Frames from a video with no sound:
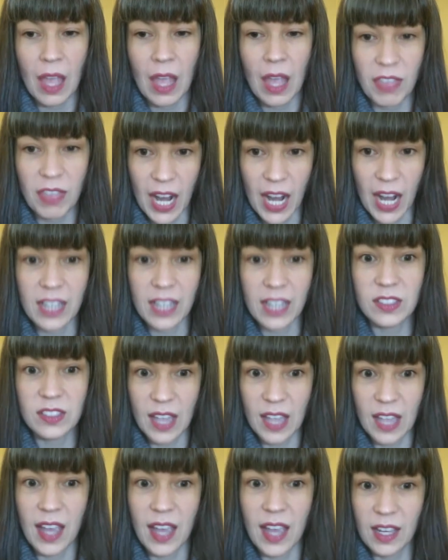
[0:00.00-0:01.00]
that I could
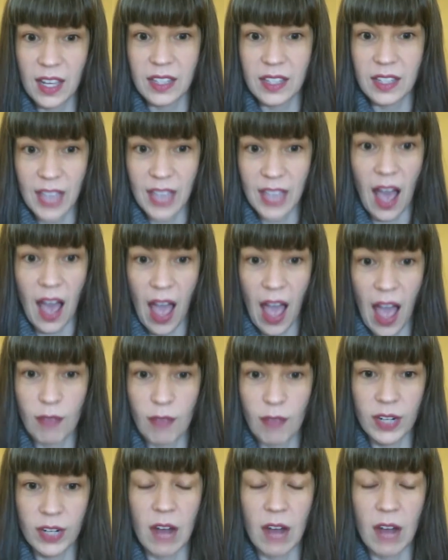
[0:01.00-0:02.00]
say, yeah,
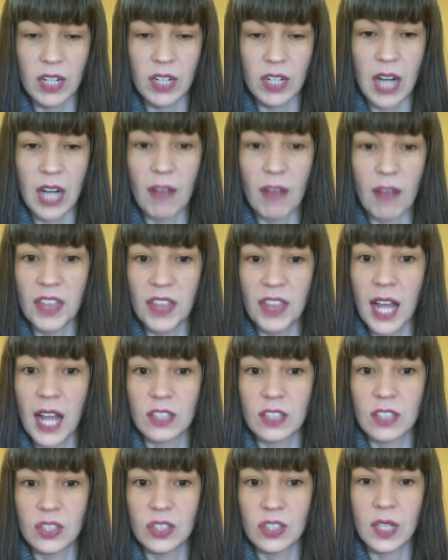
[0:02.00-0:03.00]
I've recovered enough that I
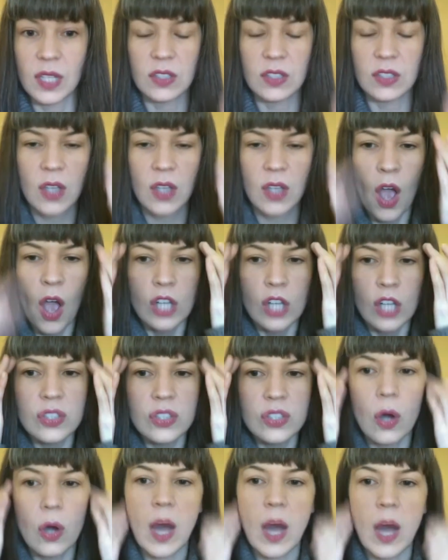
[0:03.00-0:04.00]
can do this.
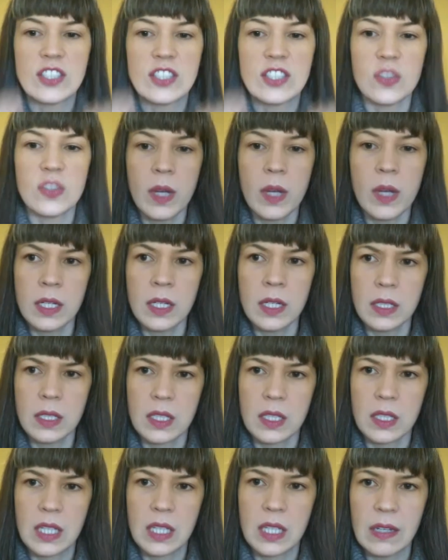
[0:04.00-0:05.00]
So I just want to
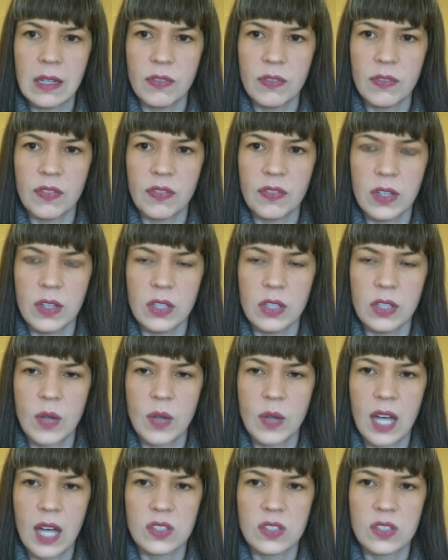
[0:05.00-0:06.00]
give you
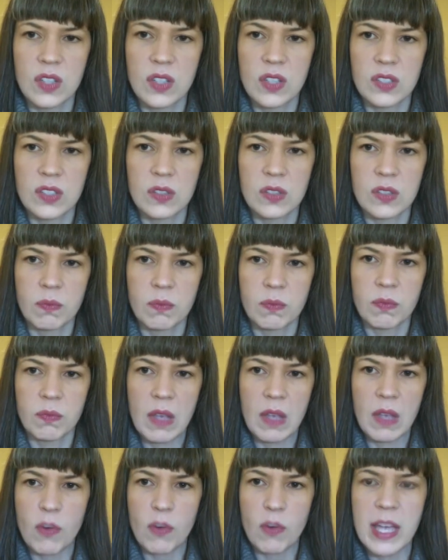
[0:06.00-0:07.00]
guys this
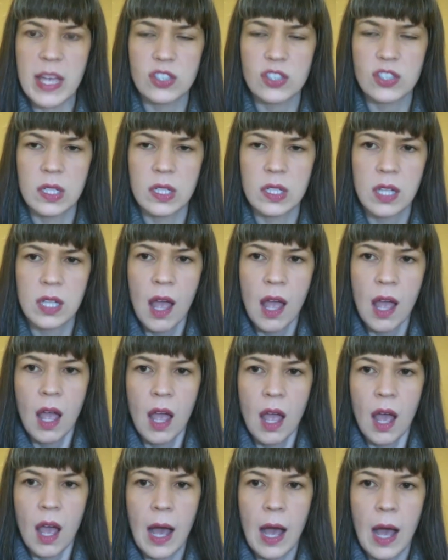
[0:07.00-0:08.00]
information,
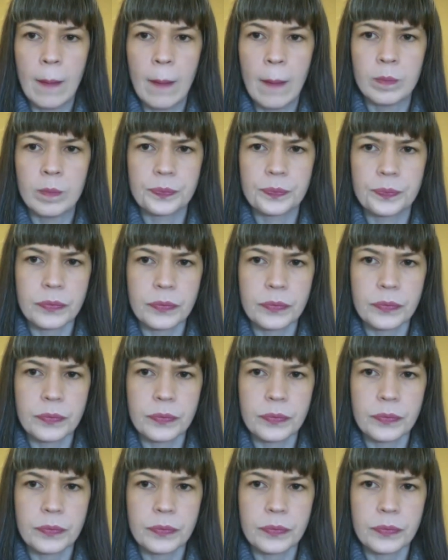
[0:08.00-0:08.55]
um,